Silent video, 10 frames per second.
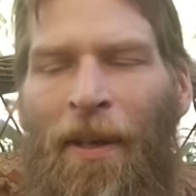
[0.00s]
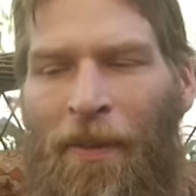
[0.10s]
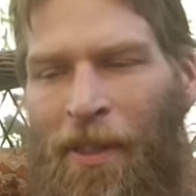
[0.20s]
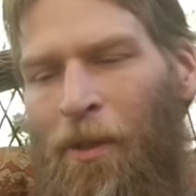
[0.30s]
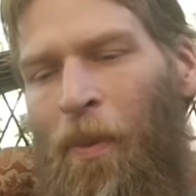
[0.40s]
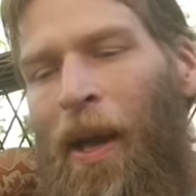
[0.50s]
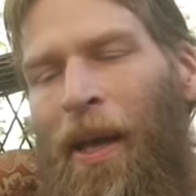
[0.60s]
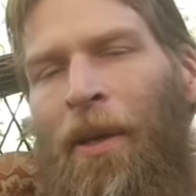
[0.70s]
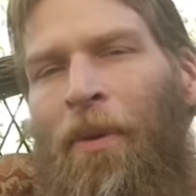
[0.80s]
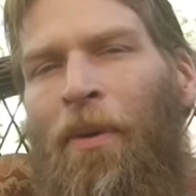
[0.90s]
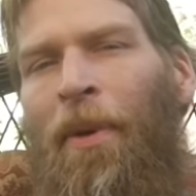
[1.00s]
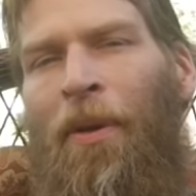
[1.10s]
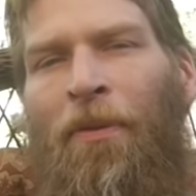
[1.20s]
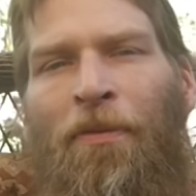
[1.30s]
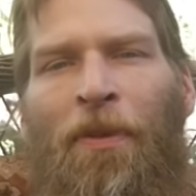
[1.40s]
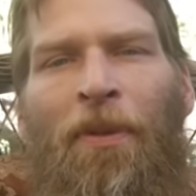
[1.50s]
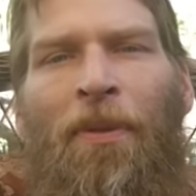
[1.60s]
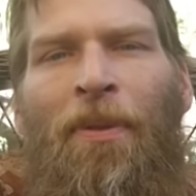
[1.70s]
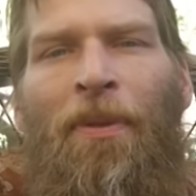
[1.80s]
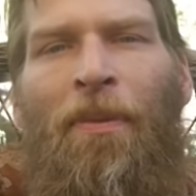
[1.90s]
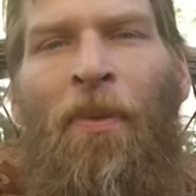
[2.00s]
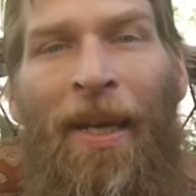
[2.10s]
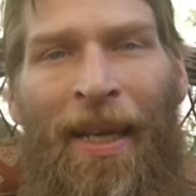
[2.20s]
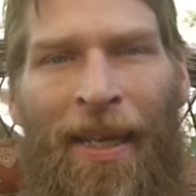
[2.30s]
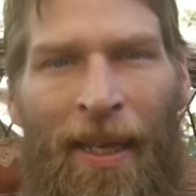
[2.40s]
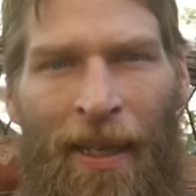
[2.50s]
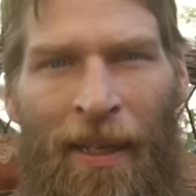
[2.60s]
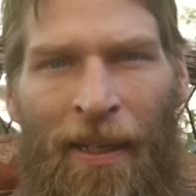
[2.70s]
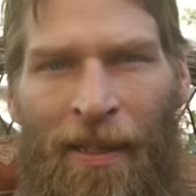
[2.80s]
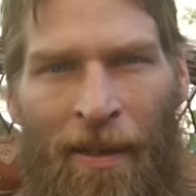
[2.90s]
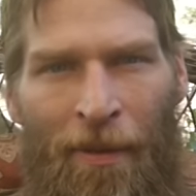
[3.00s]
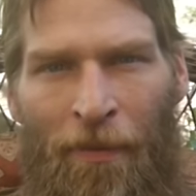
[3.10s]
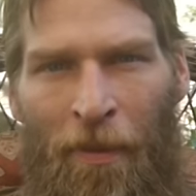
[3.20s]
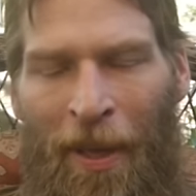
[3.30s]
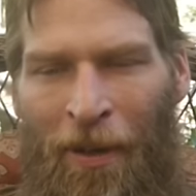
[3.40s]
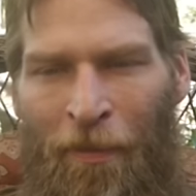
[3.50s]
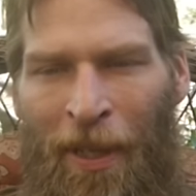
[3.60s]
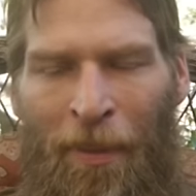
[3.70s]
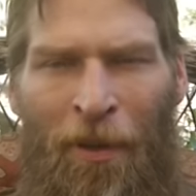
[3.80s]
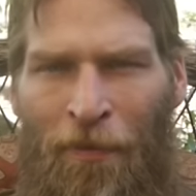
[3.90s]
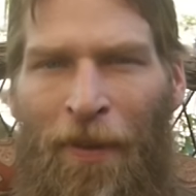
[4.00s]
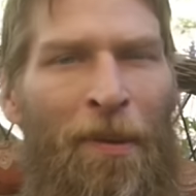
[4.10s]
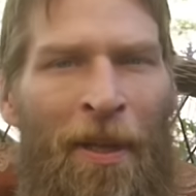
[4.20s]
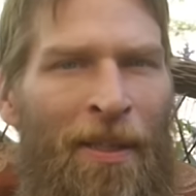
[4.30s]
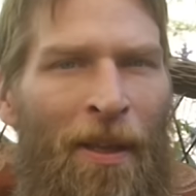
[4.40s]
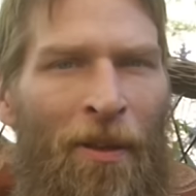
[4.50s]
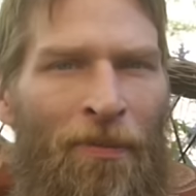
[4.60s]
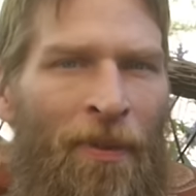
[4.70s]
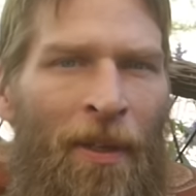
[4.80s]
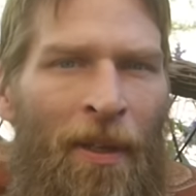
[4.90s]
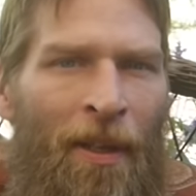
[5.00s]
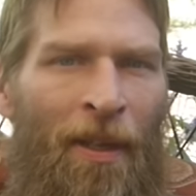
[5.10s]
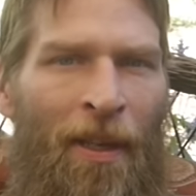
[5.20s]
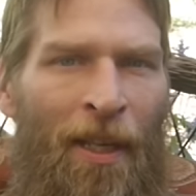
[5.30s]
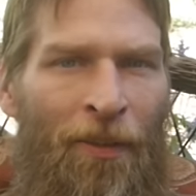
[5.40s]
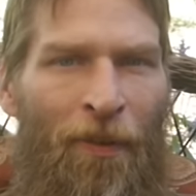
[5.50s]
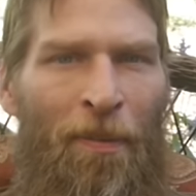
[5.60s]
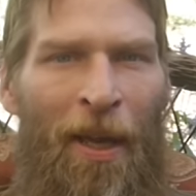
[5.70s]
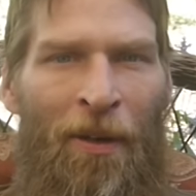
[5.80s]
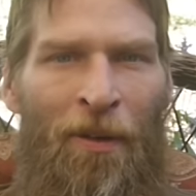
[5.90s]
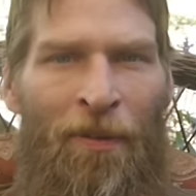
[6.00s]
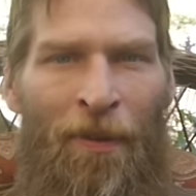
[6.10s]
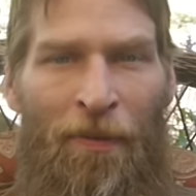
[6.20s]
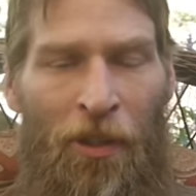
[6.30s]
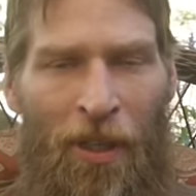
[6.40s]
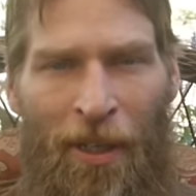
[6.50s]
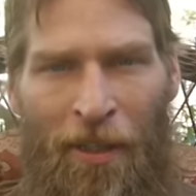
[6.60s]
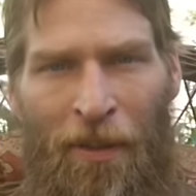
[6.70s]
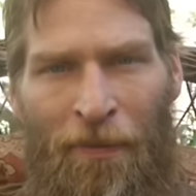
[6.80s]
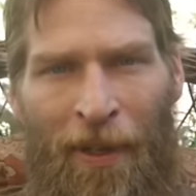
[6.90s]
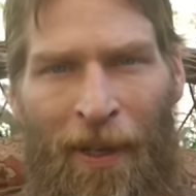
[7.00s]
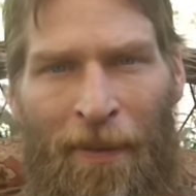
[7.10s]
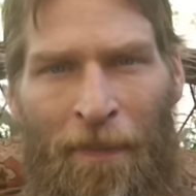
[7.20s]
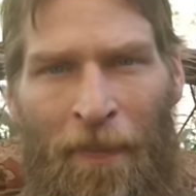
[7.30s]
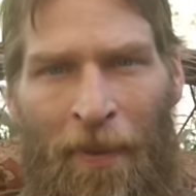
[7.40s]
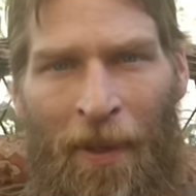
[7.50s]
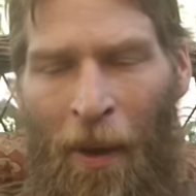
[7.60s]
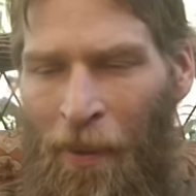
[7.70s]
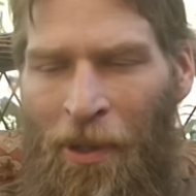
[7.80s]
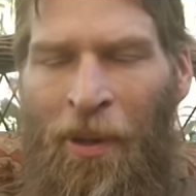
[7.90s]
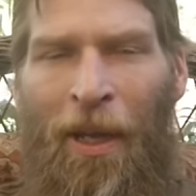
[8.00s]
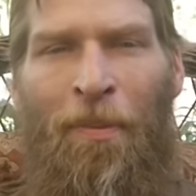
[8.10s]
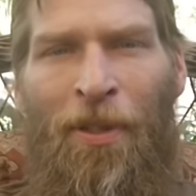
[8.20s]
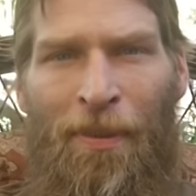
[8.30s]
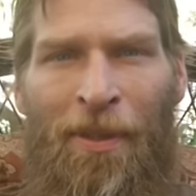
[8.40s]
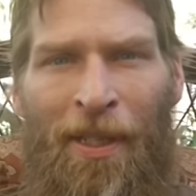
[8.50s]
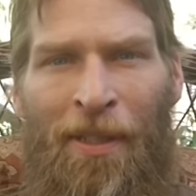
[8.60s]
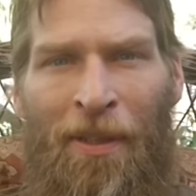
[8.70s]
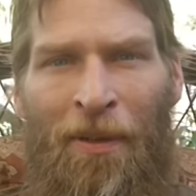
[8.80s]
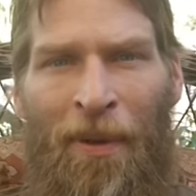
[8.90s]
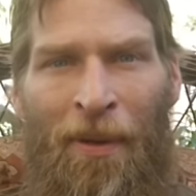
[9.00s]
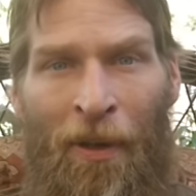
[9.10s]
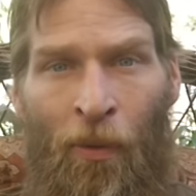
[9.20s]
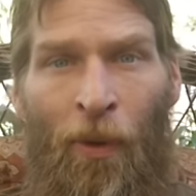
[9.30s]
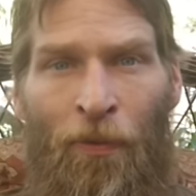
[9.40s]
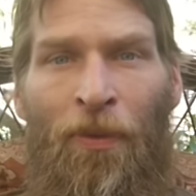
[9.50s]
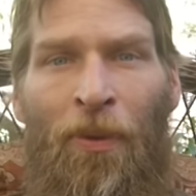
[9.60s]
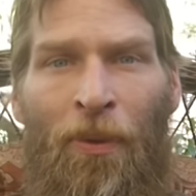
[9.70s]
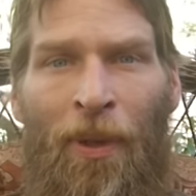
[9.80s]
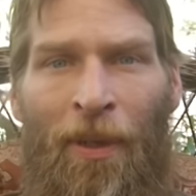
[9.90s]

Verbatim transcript: And this is why I grow my own food when I can. It's not for a matter of being able to feed myself. It's for a matter of if the shit hits the fan. I want to know how to put some seeds in the ground and grow food.